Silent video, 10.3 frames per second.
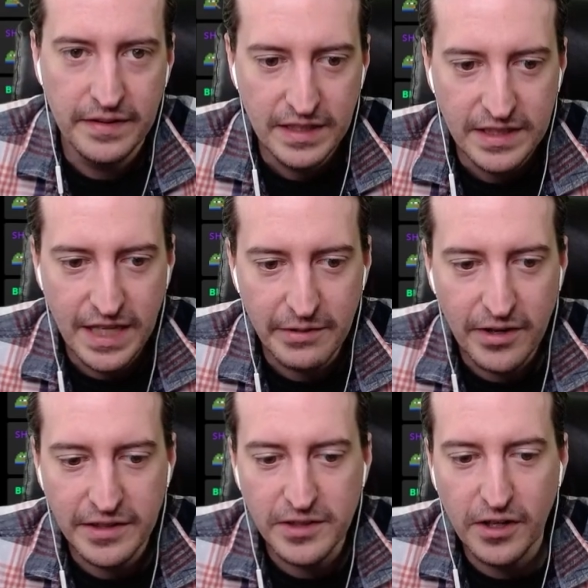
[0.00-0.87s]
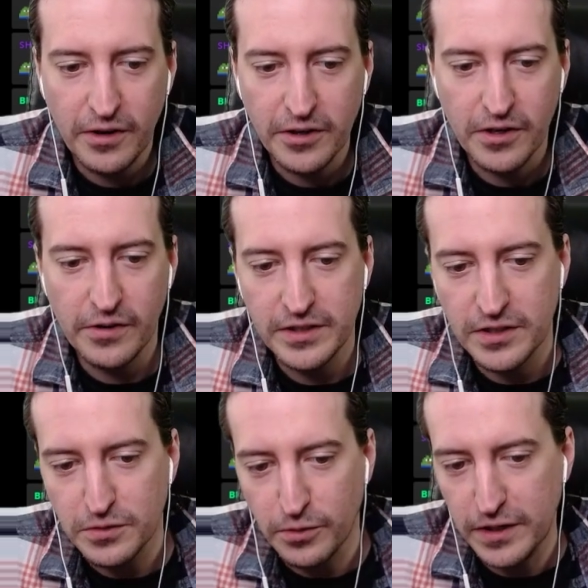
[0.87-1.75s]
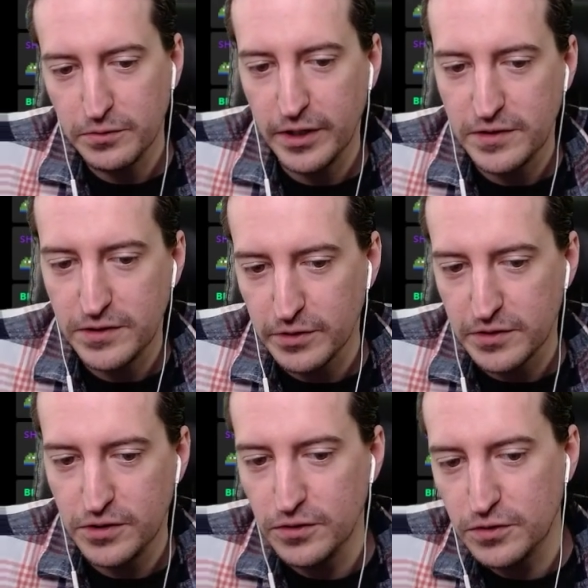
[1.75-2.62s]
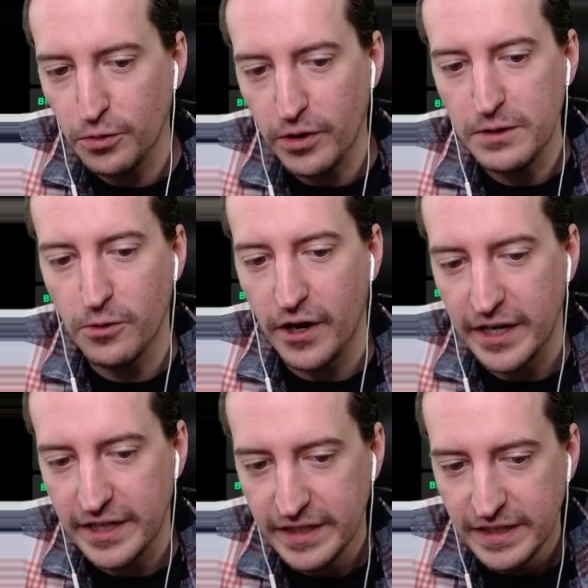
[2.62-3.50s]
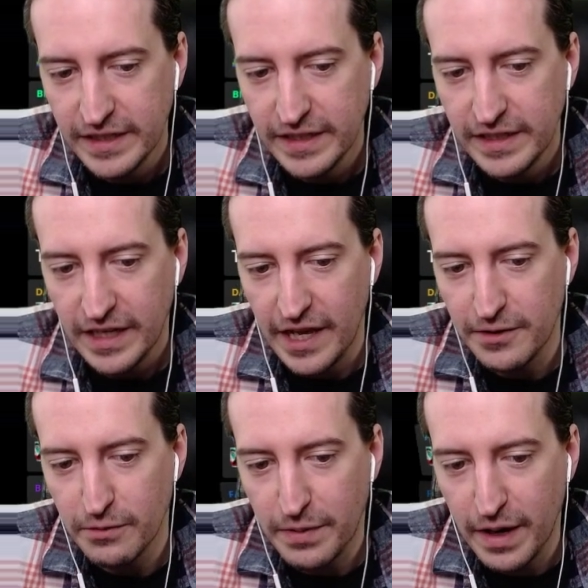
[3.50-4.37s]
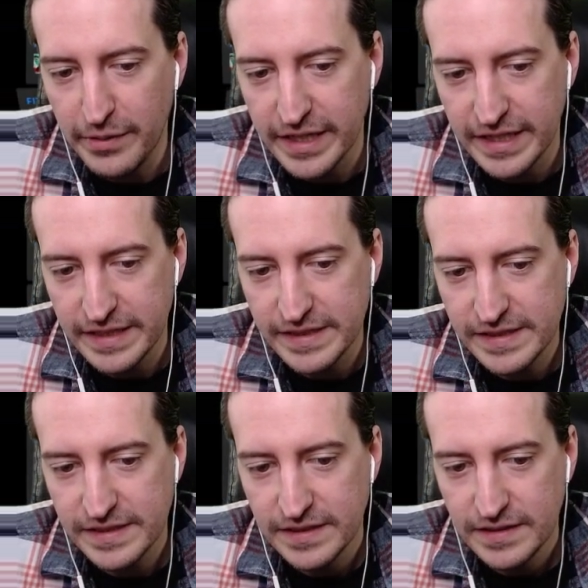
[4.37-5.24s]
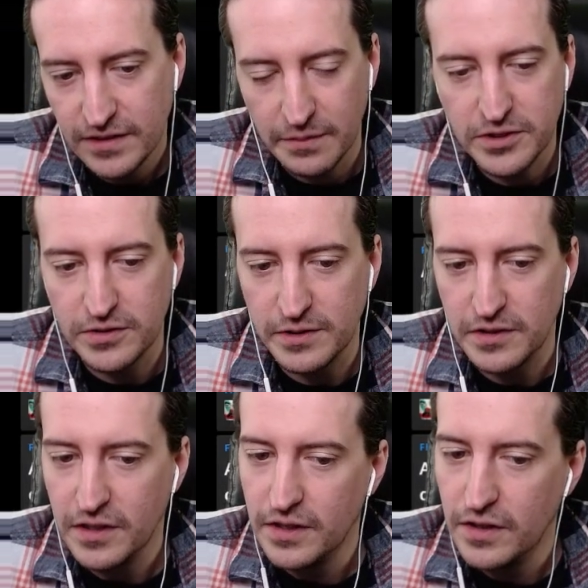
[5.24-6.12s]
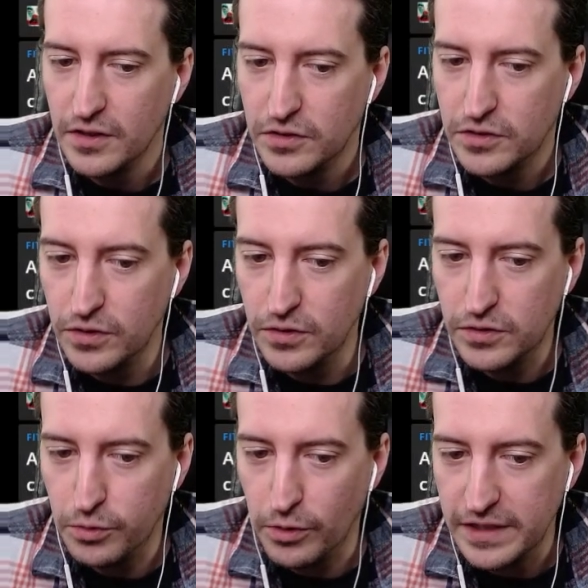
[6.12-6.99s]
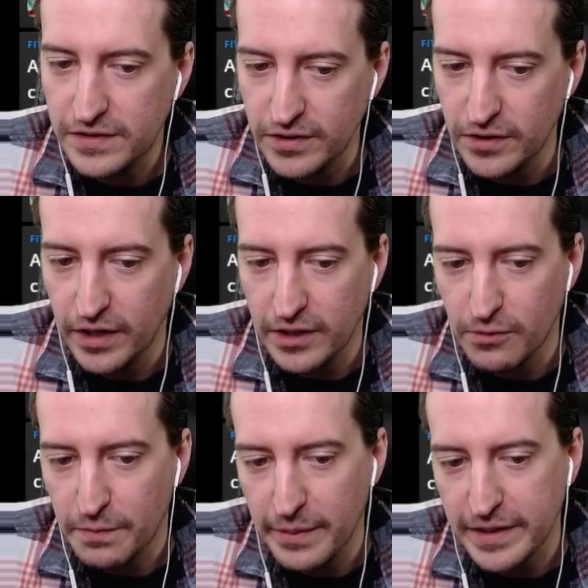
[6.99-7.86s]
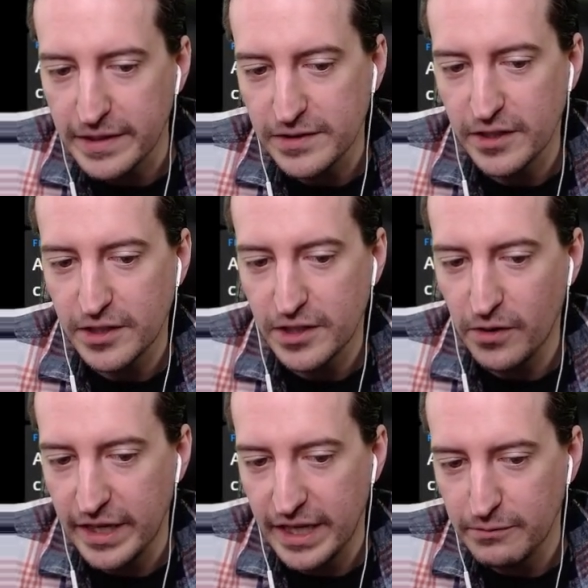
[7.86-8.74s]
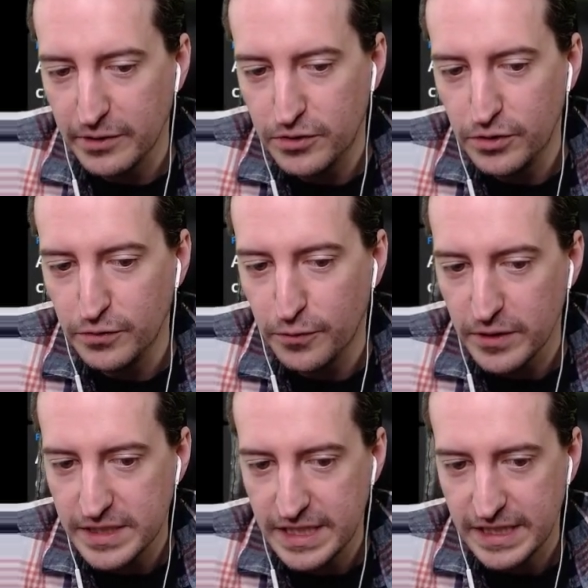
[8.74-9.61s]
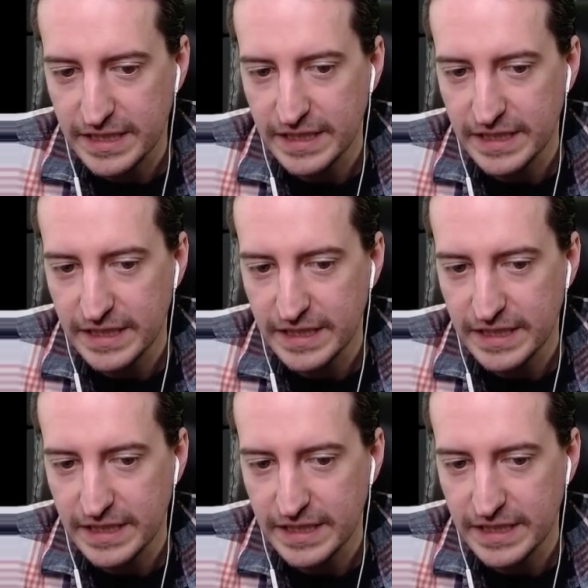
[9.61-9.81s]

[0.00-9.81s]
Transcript: Democrats are going to go into 2022 with 221, and the Republicans, 222, and the Republicans are going to go in with 214.